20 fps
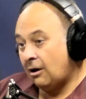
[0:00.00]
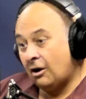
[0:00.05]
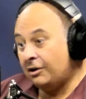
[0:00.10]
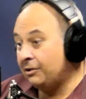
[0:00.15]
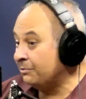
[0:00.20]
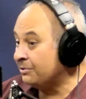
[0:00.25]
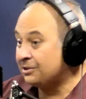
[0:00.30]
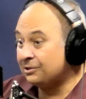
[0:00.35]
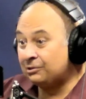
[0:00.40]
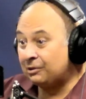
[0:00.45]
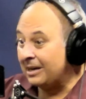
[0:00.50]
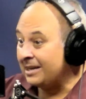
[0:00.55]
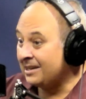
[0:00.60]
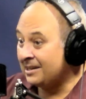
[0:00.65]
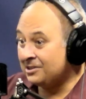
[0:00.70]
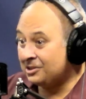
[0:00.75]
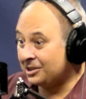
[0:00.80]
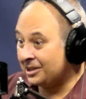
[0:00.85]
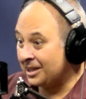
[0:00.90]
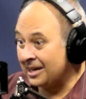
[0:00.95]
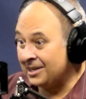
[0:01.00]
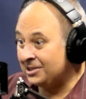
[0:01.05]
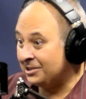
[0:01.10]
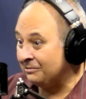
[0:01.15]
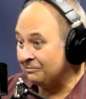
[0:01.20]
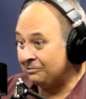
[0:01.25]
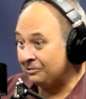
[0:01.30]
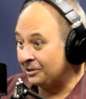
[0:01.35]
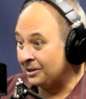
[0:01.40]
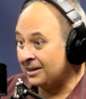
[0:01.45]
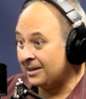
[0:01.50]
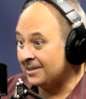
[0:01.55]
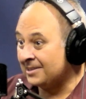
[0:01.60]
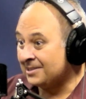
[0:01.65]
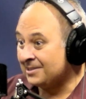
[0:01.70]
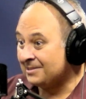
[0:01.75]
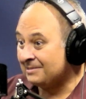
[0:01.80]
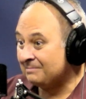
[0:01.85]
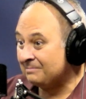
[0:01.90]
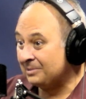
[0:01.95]
was a great education for
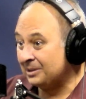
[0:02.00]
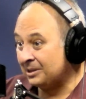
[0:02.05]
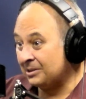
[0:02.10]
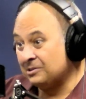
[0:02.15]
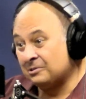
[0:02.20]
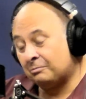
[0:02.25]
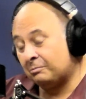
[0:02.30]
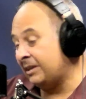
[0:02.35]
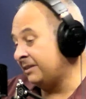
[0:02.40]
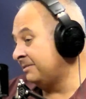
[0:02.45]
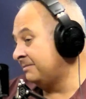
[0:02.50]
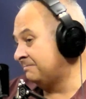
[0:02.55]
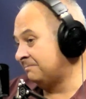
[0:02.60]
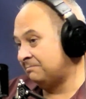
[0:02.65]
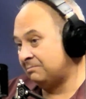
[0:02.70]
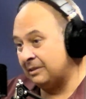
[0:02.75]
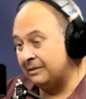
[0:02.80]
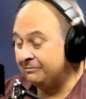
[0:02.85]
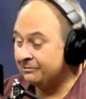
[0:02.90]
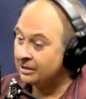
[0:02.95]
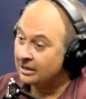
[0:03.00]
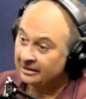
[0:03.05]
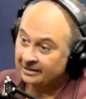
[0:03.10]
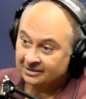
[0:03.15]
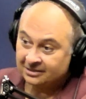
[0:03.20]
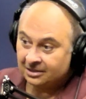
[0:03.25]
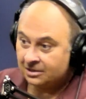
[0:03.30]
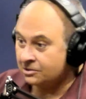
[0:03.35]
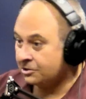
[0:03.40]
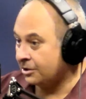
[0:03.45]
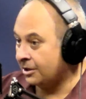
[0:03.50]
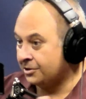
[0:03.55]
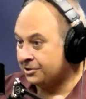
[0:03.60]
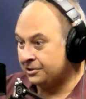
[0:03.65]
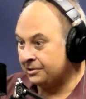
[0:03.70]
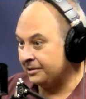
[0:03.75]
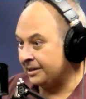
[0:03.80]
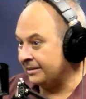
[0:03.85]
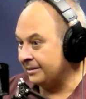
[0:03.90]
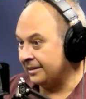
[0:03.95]
us because we've done
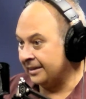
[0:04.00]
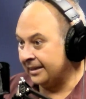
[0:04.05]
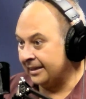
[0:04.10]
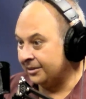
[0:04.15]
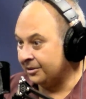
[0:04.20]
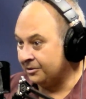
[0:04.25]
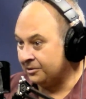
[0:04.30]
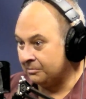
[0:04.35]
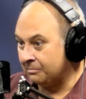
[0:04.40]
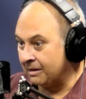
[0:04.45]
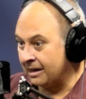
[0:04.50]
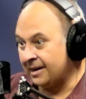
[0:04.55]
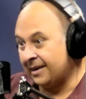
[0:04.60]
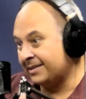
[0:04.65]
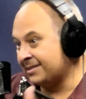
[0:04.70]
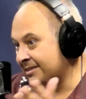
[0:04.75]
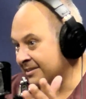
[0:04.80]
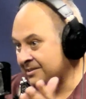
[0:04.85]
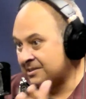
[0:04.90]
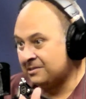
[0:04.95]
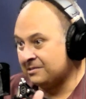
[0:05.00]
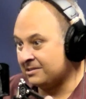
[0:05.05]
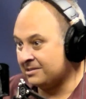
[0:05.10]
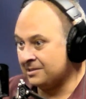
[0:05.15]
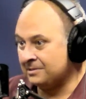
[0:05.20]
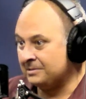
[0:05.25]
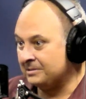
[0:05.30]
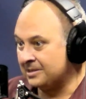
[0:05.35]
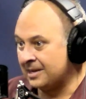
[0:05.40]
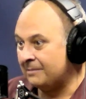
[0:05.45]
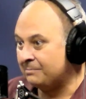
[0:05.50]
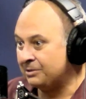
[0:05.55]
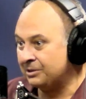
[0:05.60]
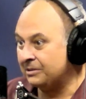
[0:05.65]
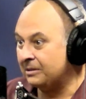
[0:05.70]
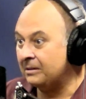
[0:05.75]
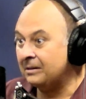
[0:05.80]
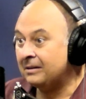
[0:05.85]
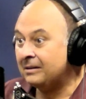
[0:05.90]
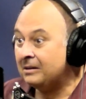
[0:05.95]
construction lending here at the bank since its
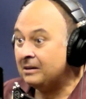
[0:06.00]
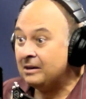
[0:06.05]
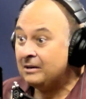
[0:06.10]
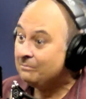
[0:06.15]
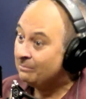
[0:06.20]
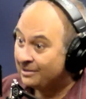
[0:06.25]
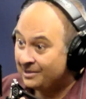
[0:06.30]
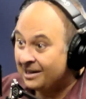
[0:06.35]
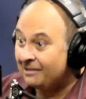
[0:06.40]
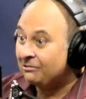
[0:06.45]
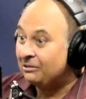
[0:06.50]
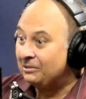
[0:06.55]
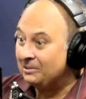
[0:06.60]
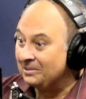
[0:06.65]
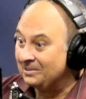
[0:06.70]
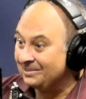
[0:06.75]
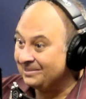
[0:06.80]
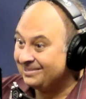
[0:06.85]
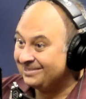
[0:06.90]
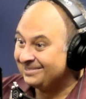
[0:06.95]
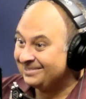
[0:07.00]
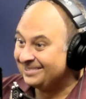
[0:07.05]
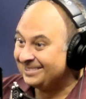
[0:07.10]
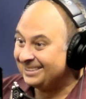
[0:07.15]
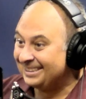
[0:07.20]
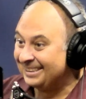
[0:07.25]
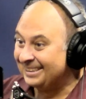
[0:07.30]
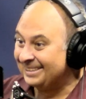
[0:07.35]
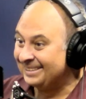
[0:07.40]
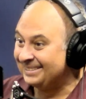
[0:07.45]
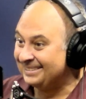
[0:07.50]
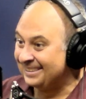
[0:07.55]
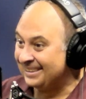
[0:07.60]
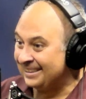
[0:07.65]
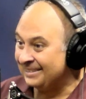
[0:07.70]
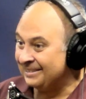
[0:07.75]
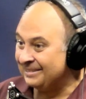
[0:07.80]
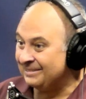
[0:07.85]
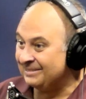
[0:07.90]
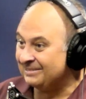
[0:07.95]
inception, but never
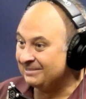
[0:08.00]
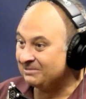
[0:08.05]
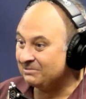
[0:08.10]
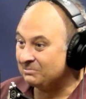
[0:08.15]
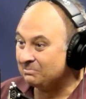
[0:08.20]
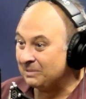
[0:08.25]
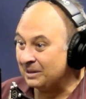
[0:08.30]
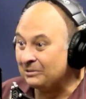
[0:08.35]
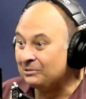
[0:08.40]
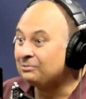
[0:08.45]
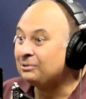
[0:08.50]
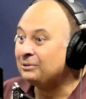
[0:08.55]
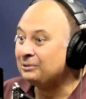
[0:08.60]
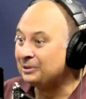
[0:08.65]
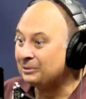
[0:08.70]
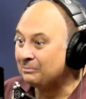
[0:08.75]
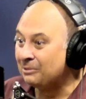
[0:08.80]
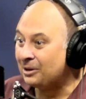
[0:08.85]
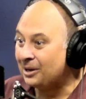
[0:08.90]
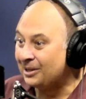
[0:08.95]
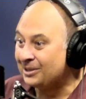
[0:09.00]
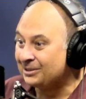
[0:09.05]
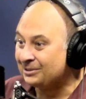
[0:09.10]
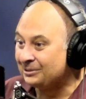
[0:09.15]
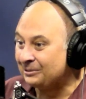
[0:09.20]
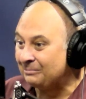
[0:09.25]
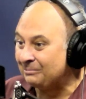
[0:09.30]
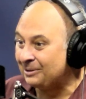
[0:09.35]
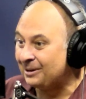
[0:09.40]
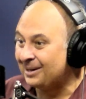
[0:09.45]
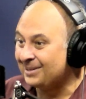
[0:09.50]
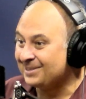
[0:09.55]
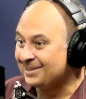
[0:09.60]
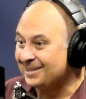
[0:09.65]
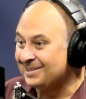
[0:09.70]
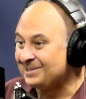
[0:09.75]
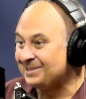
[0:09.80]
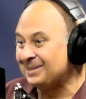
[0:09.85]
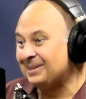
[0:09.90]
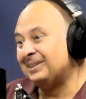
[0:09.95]
had been through the modular
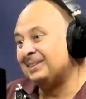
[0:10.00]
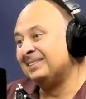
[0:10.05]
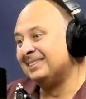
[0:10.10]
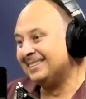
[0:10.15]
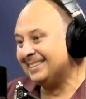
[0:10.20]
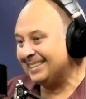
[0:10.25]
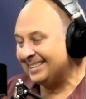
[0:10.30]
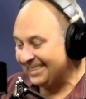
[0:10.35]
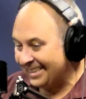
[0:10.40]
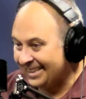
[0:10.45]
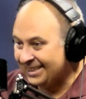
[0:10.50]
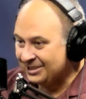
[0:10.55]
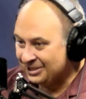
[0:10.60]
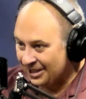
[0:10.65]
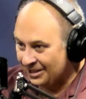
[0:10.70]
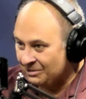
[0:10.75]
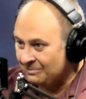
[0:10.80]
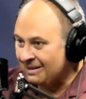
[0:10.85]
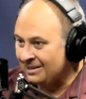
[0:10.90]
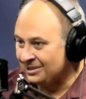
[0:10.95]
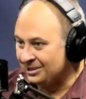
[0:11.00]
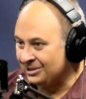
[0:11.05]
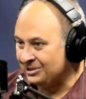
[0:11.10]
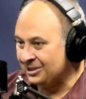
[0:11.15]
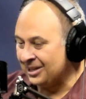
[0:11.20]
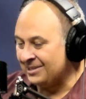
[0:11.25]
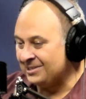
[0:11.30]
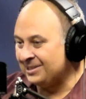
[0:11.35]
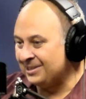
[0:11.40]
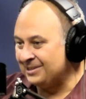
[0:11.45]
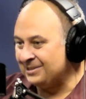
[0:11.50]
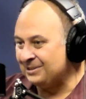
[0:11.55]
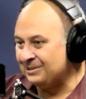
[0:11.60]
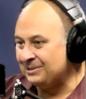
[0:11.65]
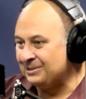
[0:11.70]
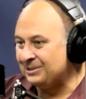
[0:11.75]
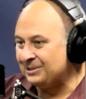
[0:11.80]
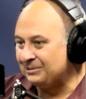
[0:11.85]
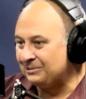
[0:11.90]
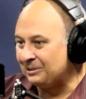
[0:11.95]
process. So yeah, you mentioned Jesse's,
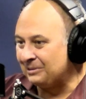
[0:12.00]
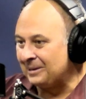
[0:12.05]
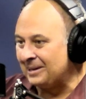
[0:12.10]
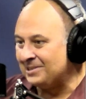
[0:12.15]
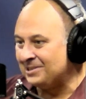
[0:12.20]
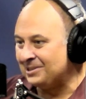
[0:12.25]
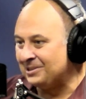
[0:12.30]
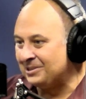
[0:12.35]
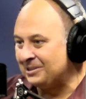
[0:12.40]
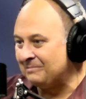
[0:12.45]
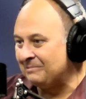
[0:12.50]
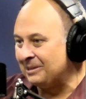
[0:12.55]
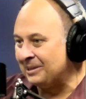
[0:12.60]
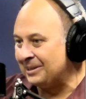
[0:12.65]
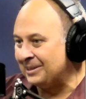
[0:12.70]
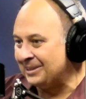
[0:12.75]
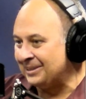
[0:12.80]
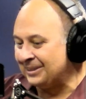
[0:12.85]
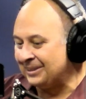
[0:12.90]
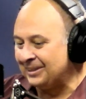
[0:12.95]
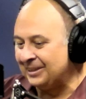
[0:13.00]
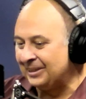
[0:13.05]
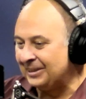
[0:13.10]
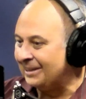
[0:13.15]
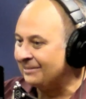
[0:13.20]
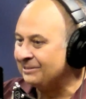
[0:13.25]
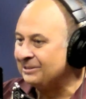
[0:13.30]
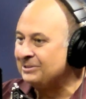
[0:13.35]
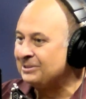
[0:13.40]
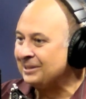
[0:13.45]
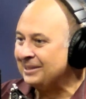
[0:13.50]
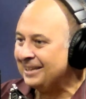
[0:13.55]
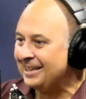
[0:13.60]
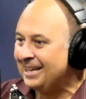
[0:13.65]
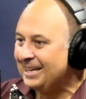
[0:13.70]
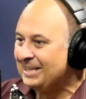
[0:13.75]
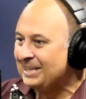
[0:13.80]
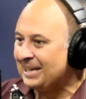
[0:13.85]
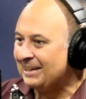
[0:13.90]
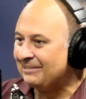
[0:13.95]
who's your relationship manager here. That was
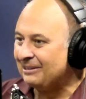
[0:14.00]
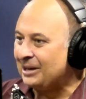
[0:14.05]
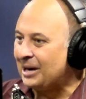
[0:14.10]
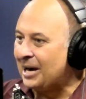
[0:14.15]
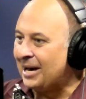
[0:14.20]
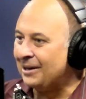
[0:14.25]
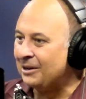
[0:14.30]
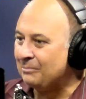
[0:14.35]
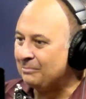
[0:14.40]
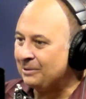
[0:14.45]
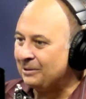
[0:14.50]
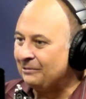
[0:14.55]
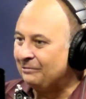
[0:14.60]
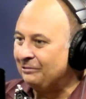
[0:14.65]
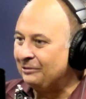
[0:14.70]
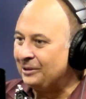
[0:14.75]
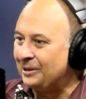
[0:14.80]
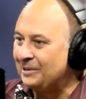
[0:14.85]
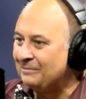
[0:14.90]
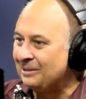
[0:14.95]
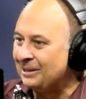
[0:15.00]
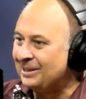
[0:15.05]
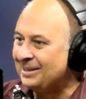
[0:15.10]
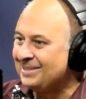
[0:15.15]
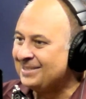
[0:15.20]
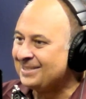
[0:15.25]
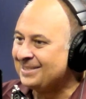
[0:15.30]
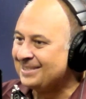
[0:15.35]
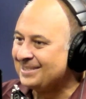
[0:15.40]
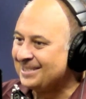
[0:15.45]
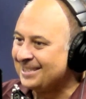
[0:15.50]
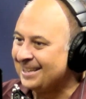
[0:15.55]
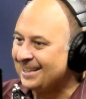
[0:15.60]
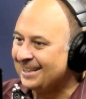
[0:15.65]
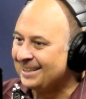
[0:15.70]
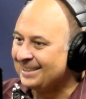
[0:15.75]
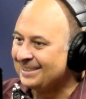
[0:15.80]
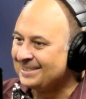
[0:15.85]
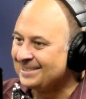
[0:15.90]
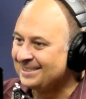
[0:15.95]
kind of an eye opener for him and us to see
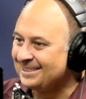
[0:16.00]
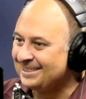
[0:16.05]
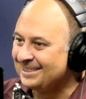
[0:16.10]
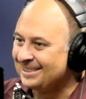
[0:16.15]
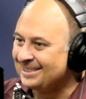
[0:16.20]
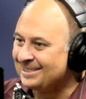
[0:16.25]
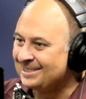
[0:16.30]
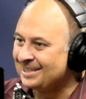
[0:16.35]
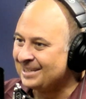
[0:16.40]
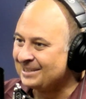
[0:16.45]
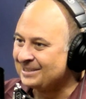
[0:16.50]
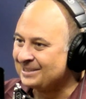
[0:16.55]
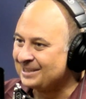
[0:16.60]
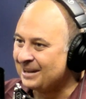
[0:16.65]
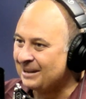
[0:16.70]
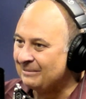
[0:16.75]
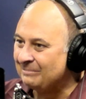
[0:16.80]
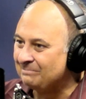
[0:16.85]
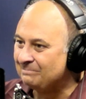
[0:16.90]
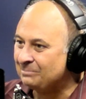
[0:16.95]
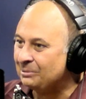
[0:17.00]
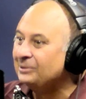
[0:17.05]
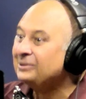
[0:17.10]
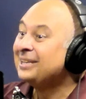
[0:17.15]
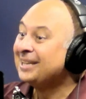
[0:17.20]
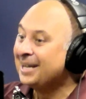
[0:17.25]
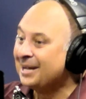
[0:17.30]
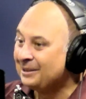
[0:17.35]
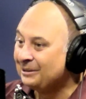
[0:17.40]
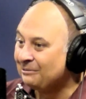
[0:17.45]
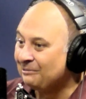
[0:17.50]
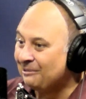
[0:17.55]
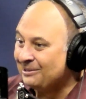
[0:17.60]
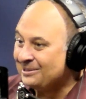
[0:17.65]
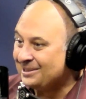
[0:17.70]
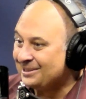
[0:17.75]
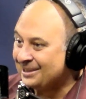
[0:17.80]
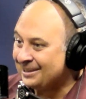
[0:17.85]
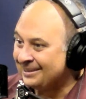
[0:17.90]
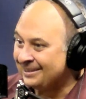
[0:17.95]
how these things got put together
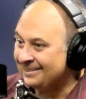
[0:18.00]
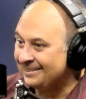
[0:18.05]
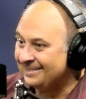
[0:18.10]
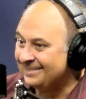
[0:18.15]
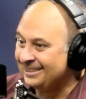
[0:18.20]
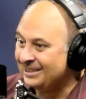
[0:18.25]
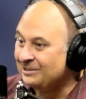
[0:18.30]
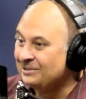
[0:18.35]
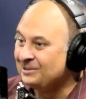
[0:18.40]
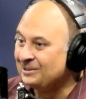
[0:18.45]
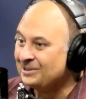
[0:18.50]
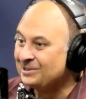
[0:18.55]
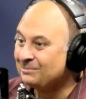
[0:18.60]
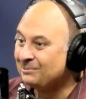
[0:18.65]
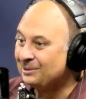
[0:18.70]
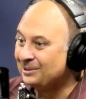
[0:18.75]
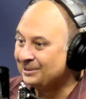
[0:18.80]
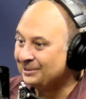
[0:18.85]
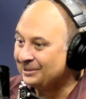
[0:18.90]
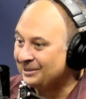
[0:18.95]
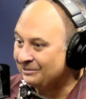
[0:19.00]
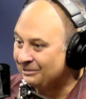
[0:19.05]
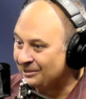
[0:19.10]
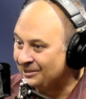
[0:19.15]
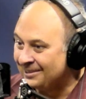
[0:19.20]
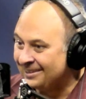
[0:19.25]
once the units were delivered.